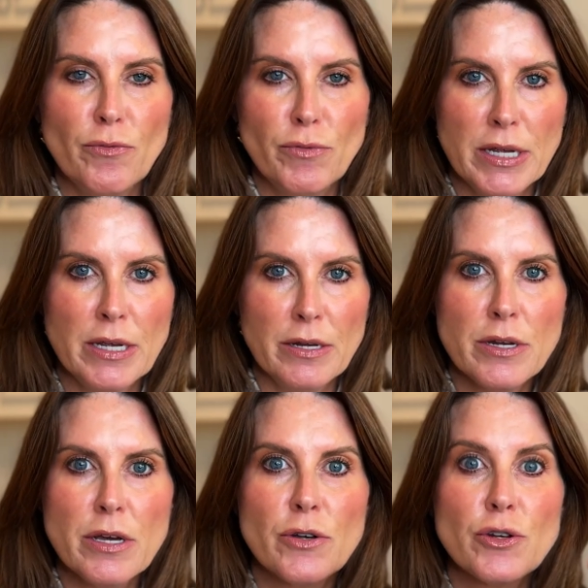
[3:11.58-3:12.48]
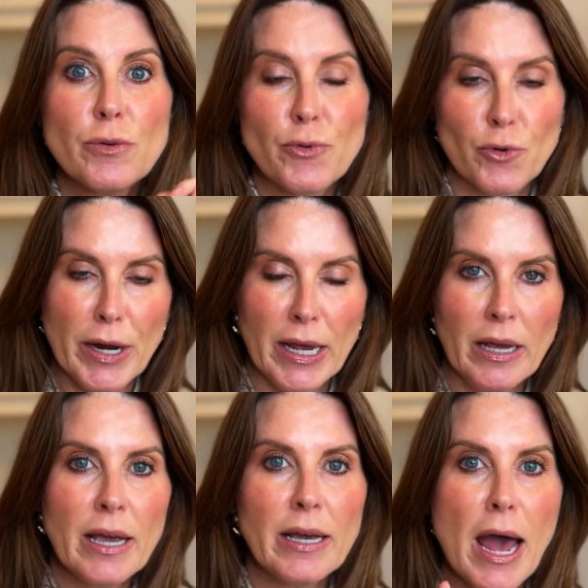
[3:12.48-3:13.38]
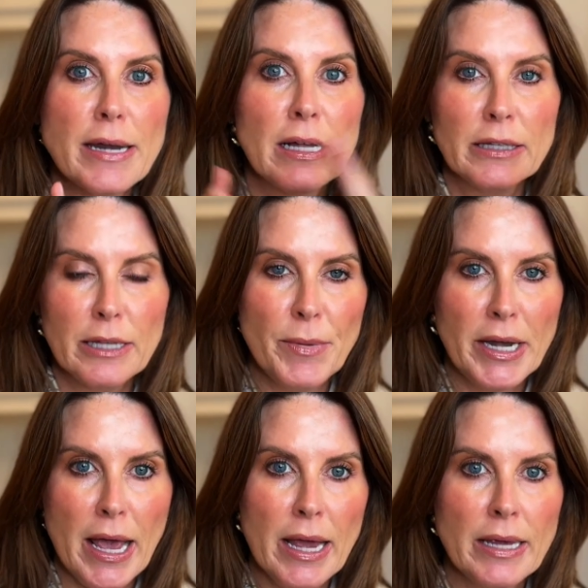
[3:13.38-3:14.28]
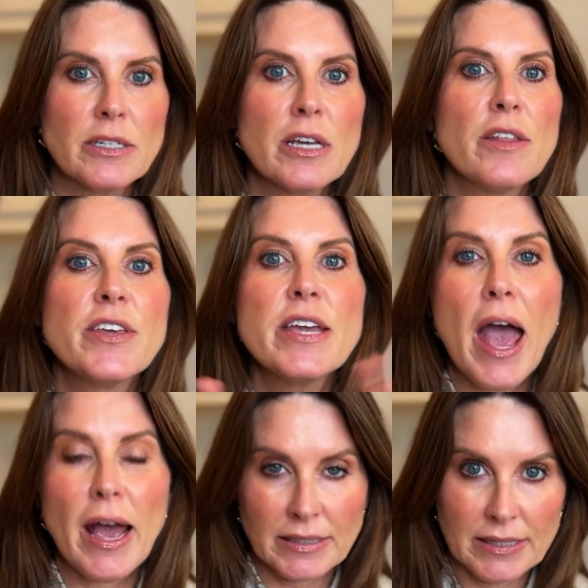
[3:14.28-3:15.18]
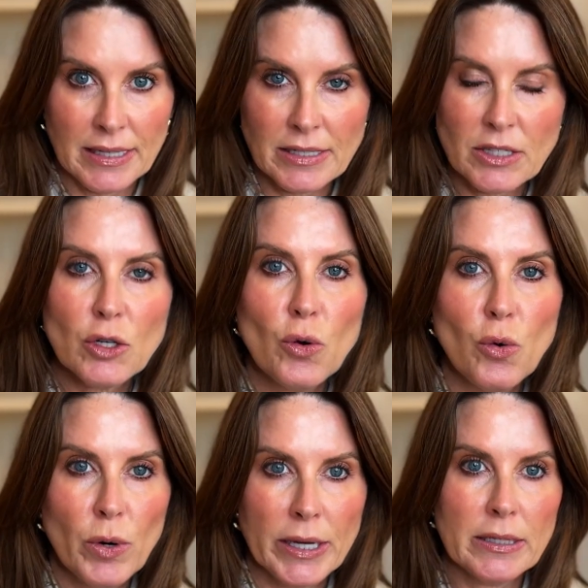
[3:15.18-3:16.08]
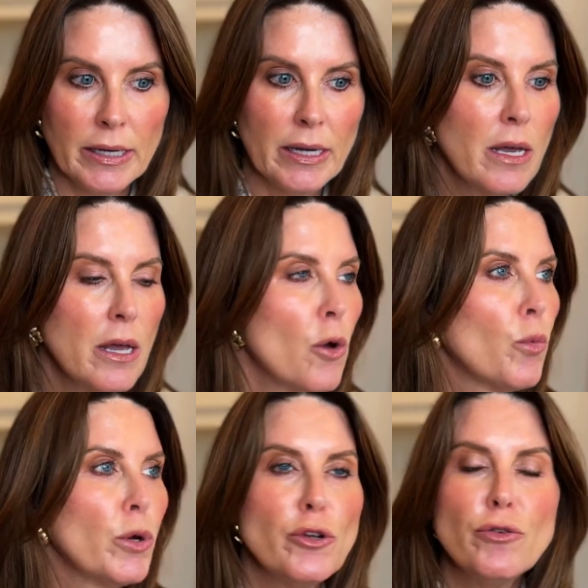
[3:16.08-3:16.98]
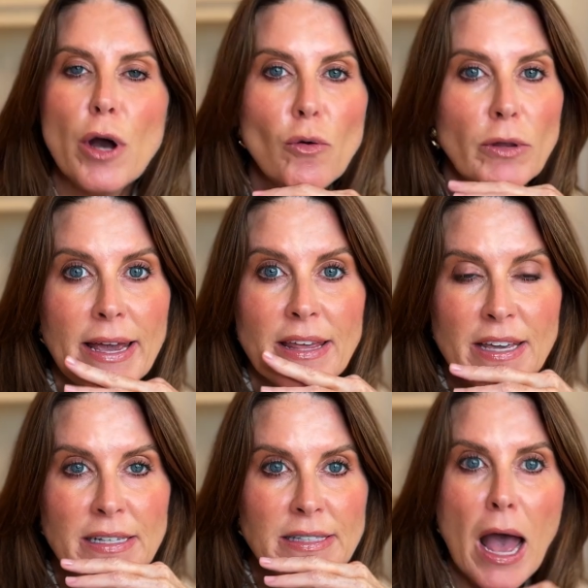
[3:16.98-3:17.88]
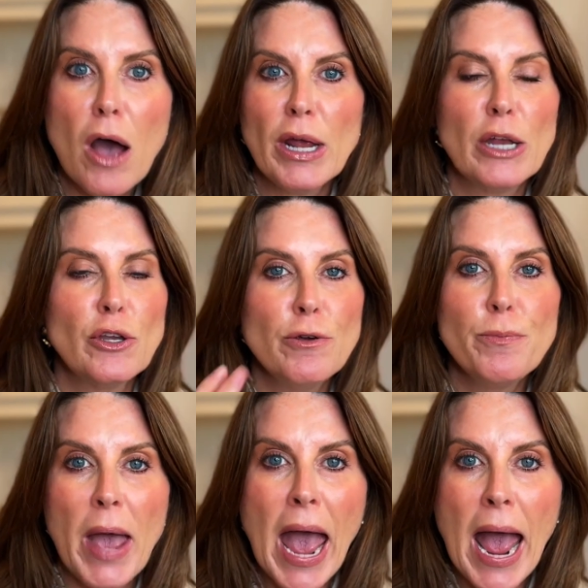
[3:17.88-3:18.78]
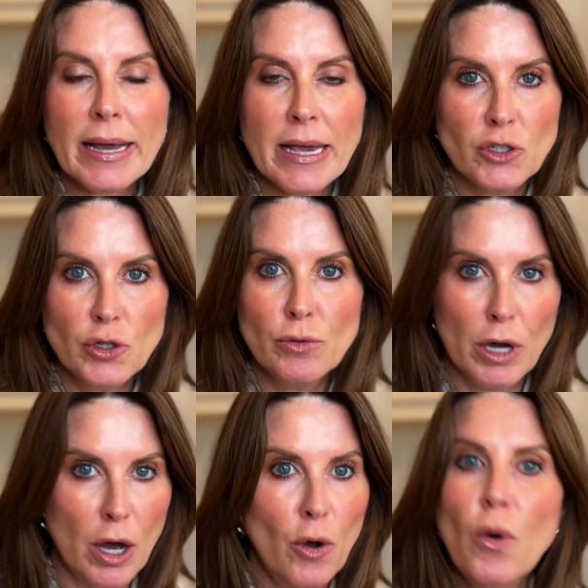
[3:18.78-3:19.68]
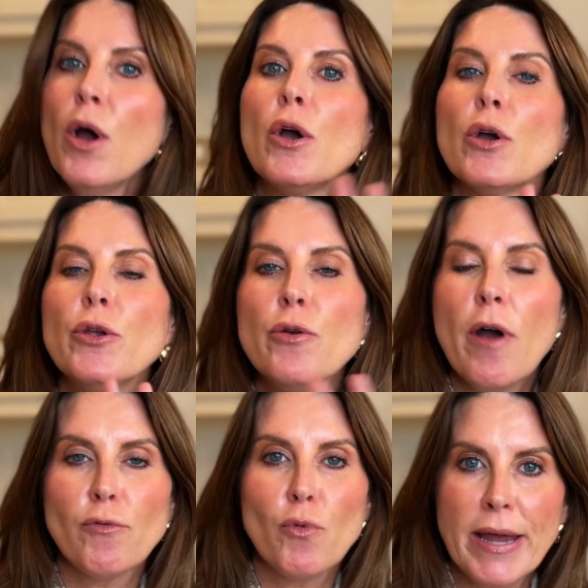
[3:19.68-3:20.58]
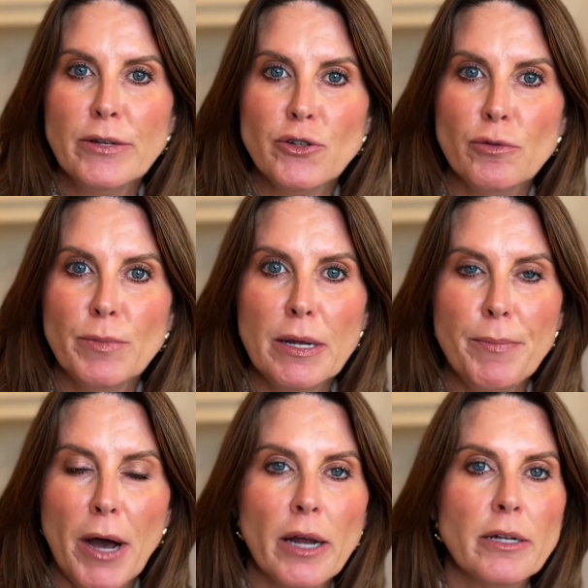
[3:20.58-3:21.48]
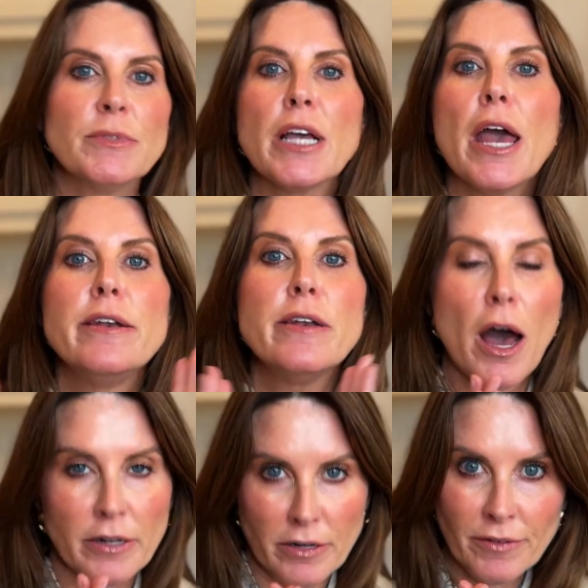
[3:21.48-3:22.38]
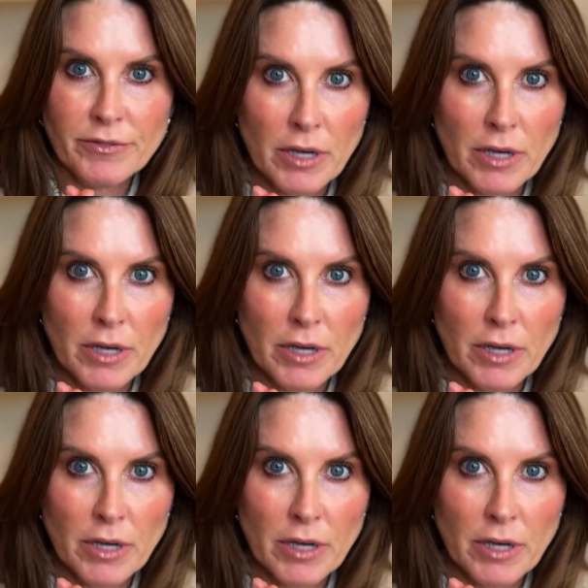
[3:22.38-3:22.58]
you need to bring and kind of eliminate the excess quickly. When you don't lay things out and you pack as you go, you have way too many bottoms and not enough